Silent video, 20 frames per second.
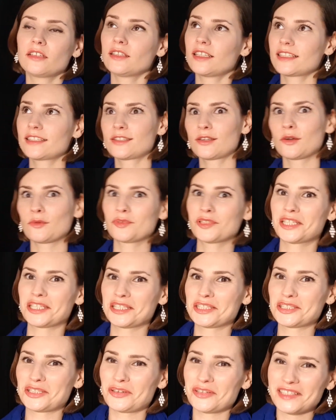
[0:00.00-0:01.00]
Let's hope she
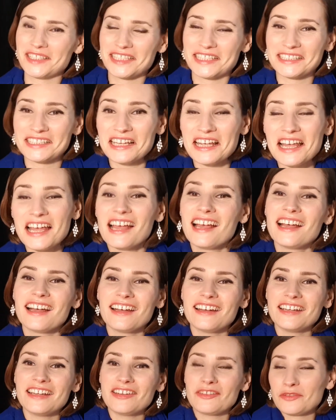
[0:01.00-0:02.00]
enjoys it.
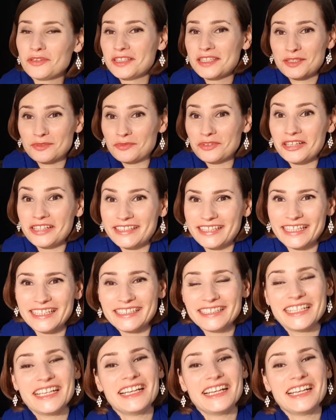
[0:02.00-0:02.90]
It's worth it.